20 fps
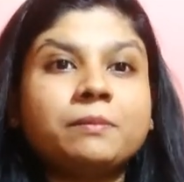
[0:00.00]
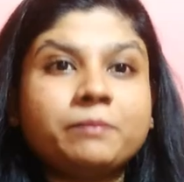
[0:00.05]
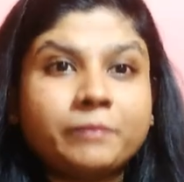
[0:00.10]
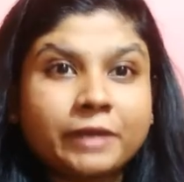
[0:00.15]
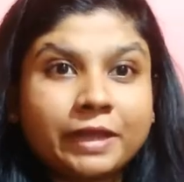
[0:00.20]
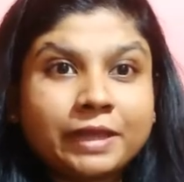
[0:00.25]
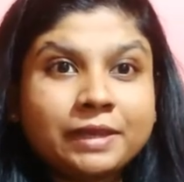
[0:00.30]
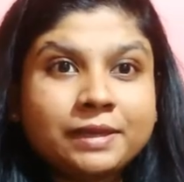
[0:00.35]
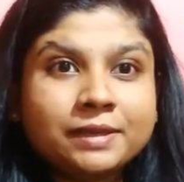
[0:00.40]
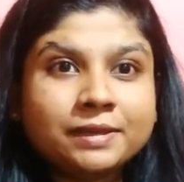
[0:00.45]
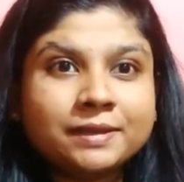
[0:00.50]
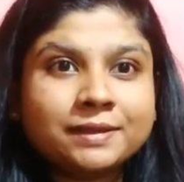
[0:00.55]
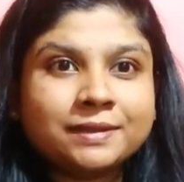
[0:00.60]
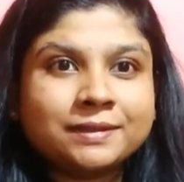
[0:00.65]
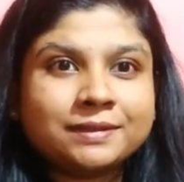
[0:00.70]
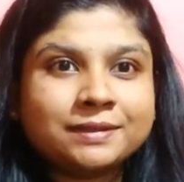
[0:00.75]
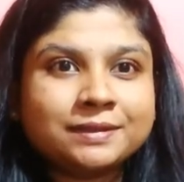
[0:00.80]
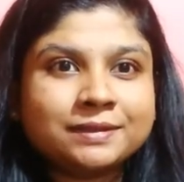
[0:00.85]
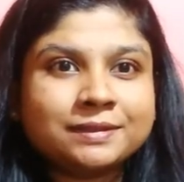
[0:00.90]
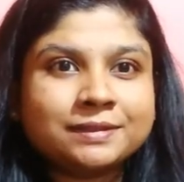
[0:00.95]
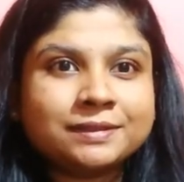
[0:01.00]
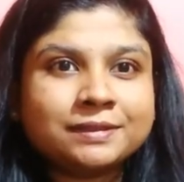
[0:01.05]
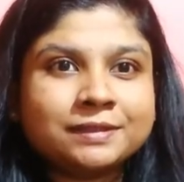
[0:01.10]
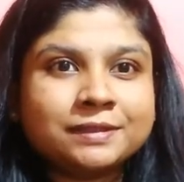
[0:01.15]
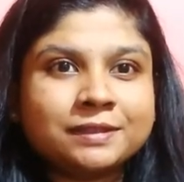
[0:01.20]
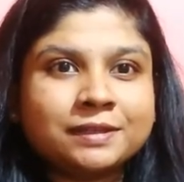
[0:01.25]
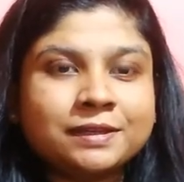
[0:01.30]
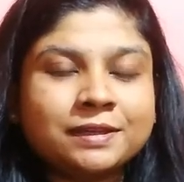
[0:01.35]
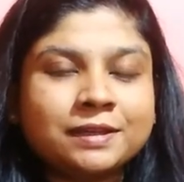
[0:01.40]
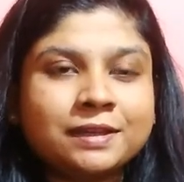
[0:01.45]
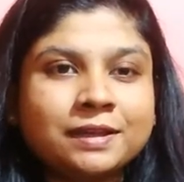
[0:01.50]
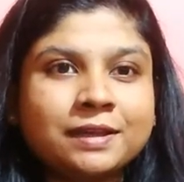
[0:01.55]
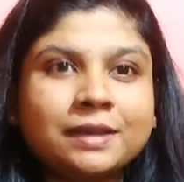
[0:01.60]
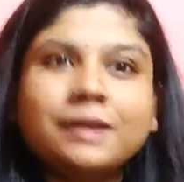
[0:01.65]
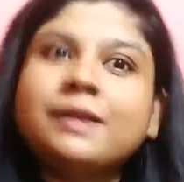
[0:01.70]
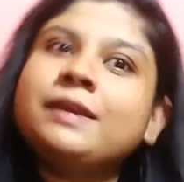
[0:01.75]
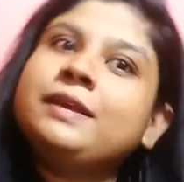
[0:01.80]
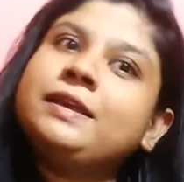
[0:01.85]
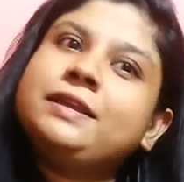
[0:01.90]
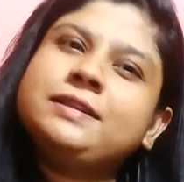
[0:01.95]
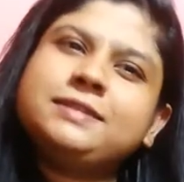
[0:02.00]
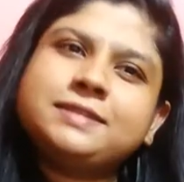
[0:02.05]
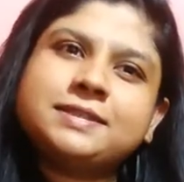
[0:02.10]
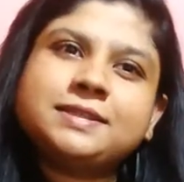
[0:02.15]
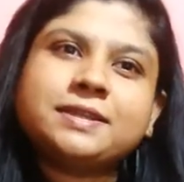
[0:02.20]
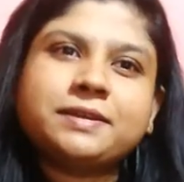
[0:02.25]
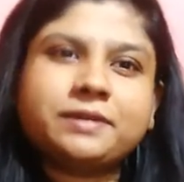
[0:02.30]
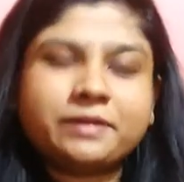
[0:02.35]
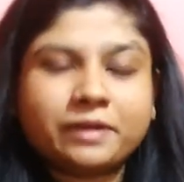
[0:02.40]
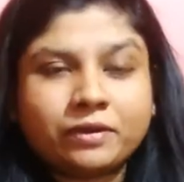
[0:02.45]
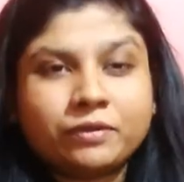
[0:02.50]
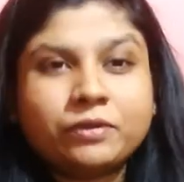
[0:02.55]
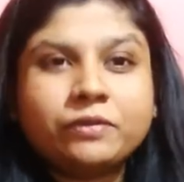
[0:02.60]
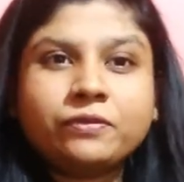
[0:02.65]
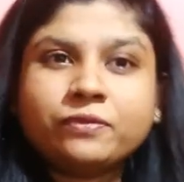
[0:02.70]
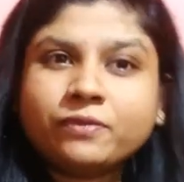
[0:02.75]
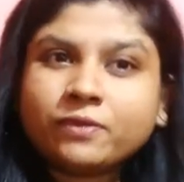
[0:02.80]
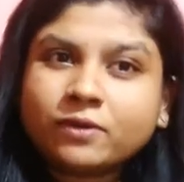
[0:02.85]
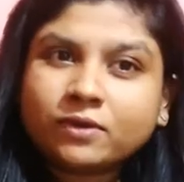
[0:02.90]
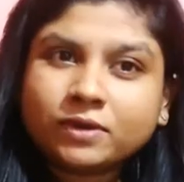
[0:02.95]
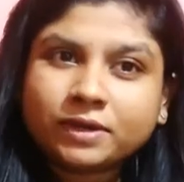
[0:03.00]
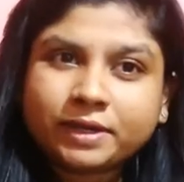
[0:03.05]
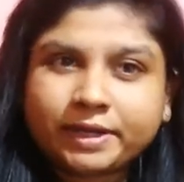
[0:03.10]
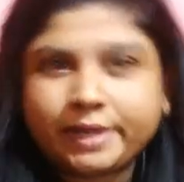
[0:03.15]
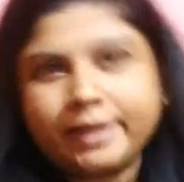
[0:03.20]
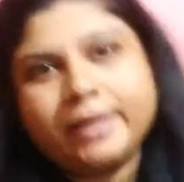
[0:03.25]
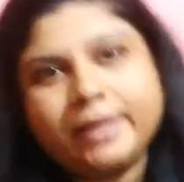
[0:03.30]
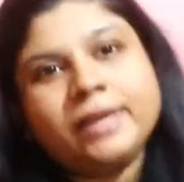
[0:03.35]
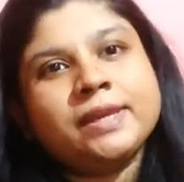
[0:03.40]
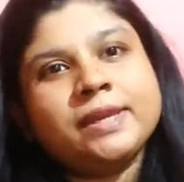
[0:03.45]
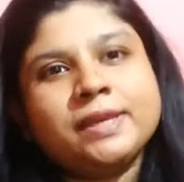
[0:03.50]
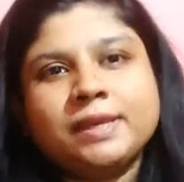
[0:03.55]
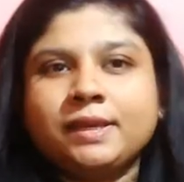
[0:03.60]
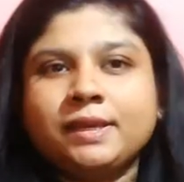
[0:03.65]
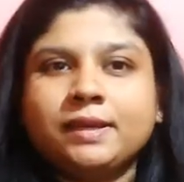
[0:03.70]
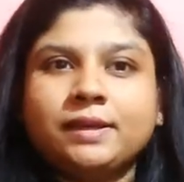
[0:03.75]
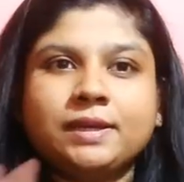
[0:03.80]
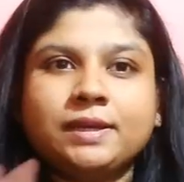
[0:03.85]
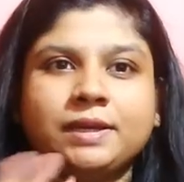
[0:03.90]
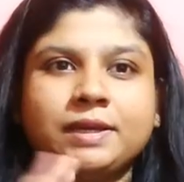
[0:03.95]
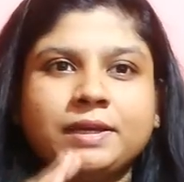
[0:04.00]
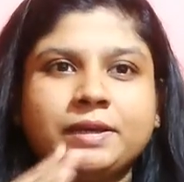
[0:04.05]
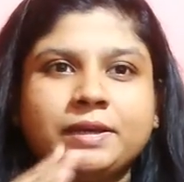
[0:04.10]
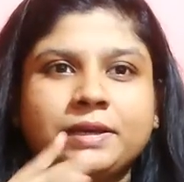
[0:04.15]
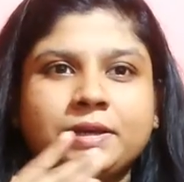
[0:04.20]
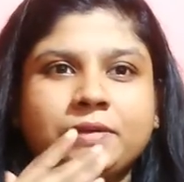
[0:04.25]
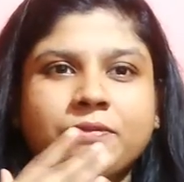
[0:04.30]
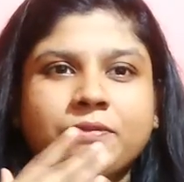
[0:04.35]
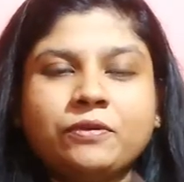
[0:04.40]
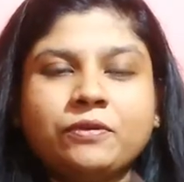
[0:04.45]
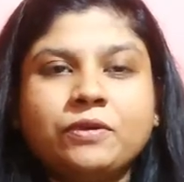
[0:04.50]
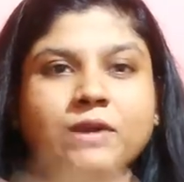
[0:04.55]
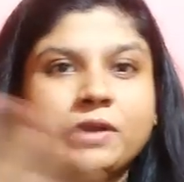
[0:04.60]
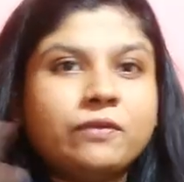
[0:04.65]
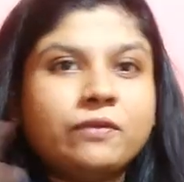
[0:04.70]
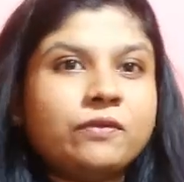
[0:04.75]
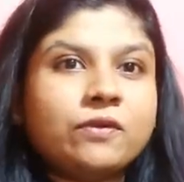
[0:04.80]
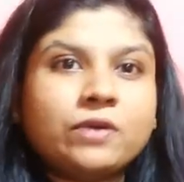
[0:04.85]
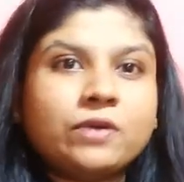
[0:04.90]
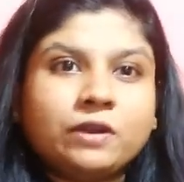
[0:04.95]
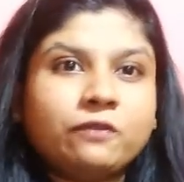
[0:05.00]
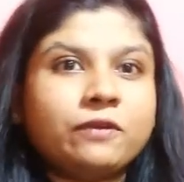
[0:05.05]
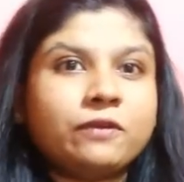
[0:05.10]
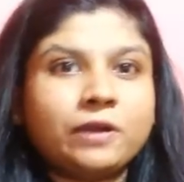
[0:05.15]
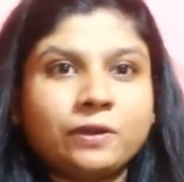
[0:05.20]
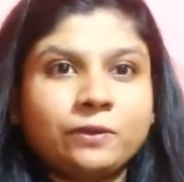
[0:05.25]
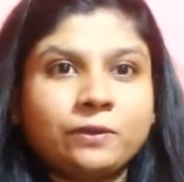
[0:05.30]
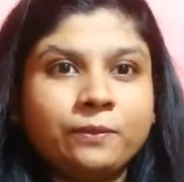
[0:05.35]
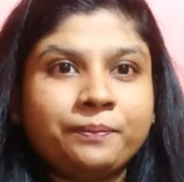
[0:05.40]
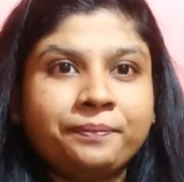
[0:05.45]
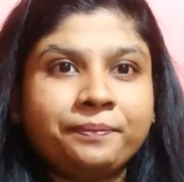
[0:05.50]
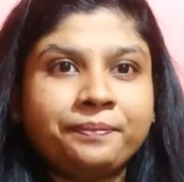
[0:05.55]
bread? It's around 45.